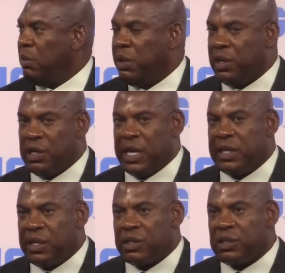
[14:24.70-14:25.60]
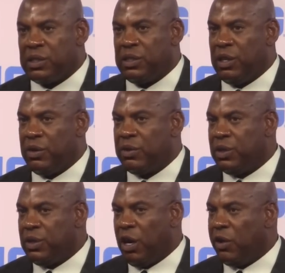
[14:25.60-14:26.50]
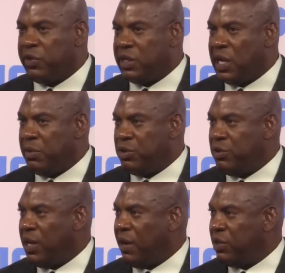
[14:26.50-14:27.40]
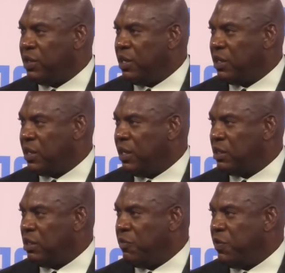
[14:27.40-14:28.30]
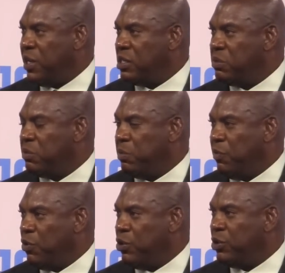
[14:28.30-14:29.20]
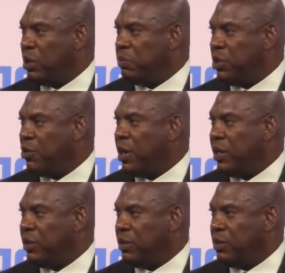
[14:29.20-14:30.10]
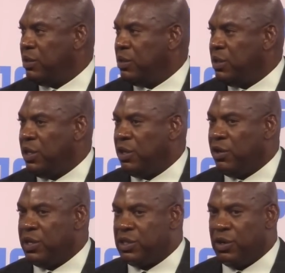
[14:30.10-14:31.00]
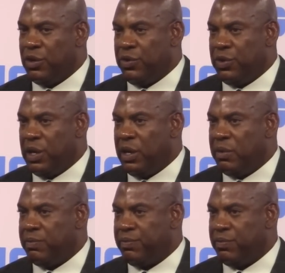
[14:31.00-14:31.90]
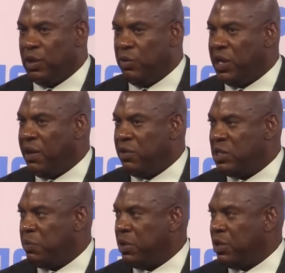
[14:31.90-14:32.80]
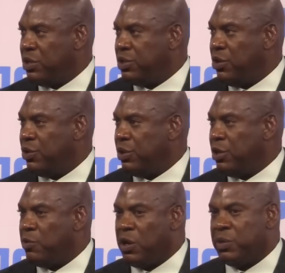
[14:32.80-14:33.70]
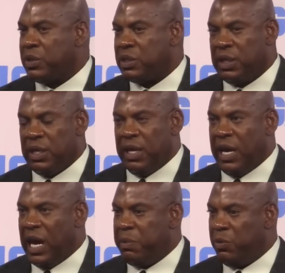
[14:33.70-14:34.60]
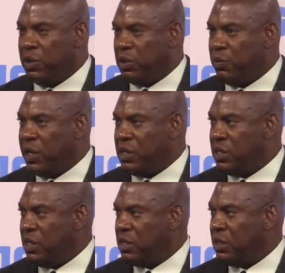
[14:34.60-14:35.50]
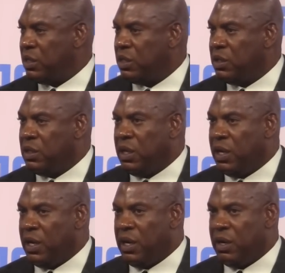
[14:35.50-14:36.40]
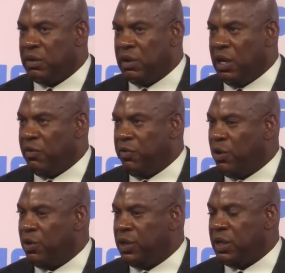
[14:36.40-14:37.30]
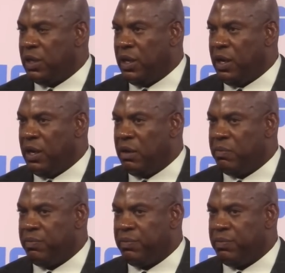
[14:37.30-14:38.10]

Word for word: Because I think, you know, oftentimes you have to get kicked in the face before you can be great. You know, and so, um, you know, we have a chip on our shoulder. No one was happy with the way the season uh, unfolded, um,